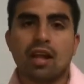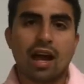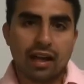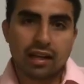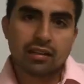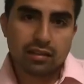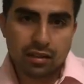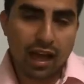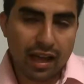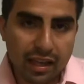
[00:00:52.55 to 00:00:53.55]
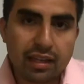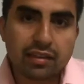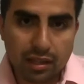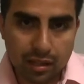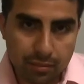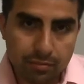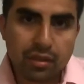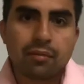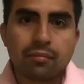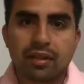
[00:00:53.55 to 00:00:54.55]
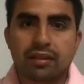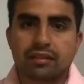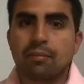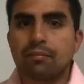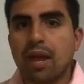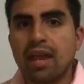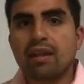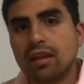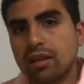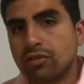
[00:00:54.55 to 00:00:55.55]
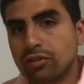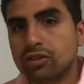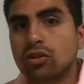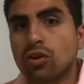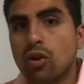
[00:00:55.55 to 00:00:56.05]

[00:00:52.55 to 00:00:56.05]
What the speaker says: I hate debt because I'm paying lenders